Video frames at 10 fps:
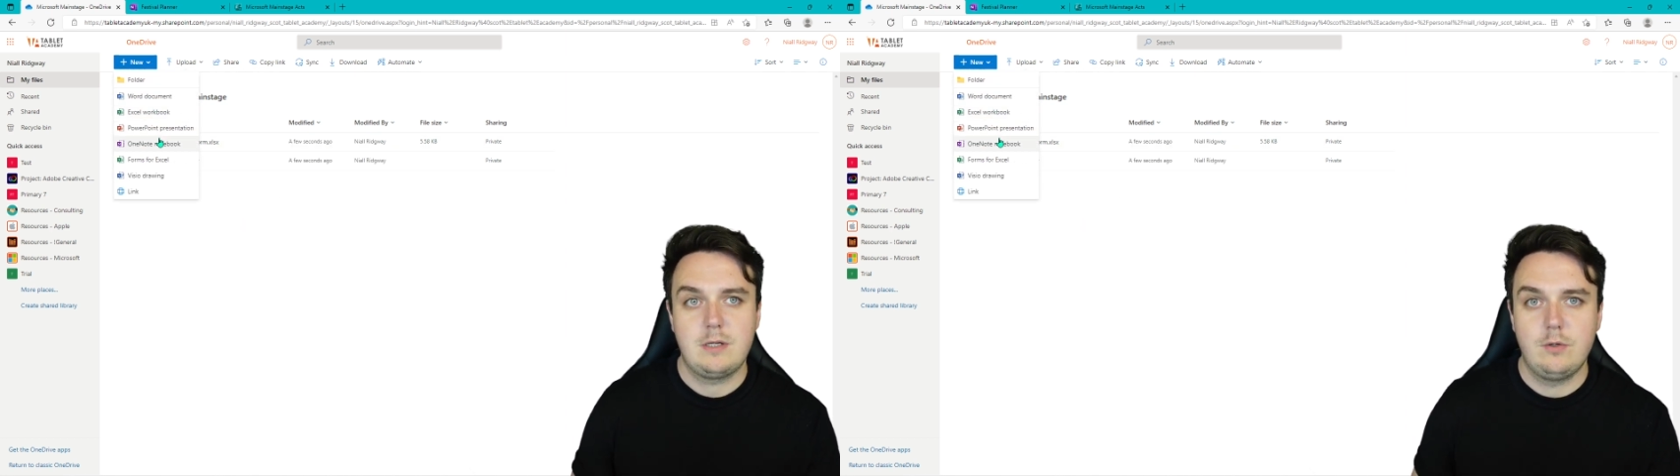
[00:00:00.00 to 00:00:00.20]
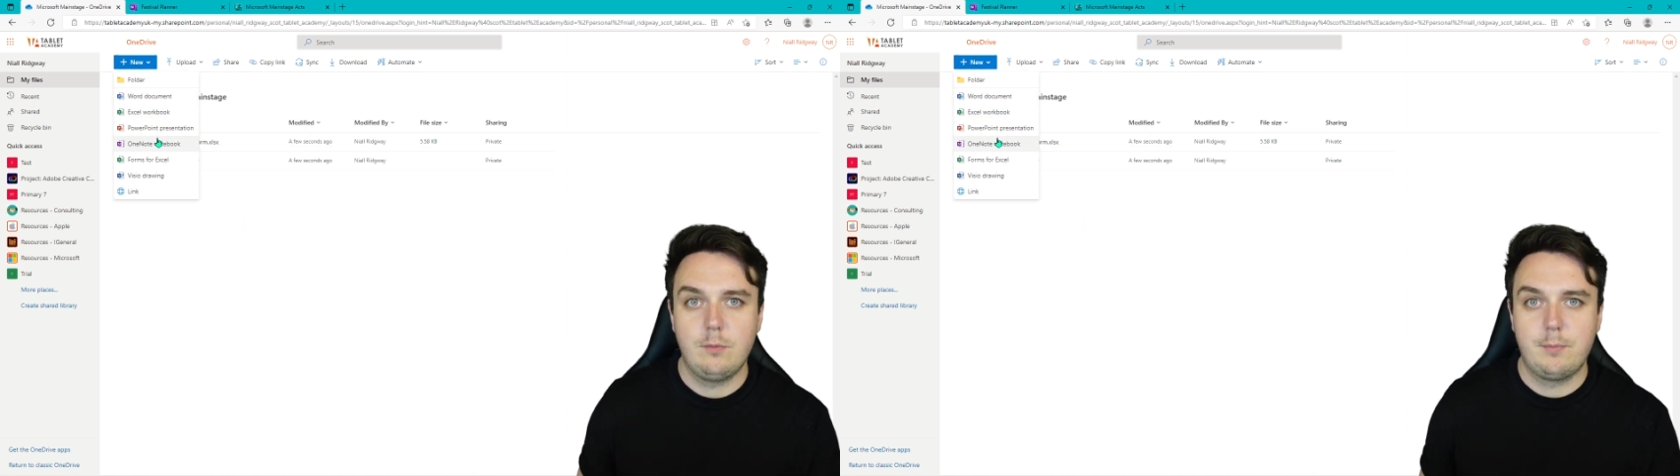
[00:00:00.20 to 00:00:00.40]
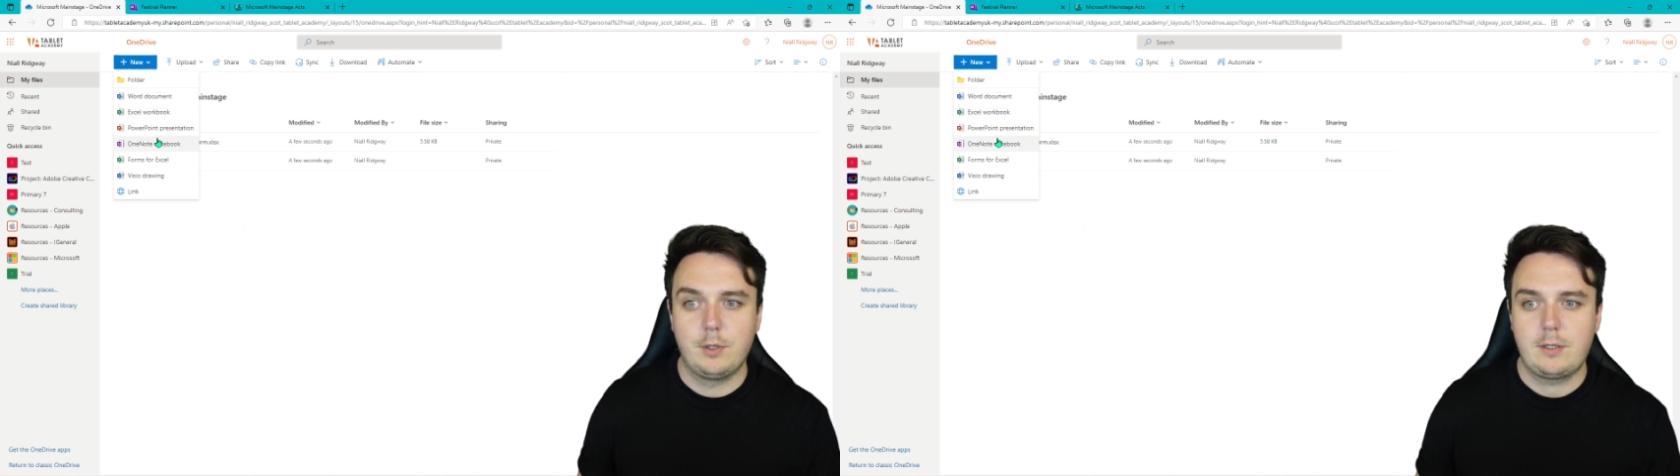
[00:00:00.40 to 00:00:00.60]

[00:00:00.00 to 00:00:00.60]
notebook.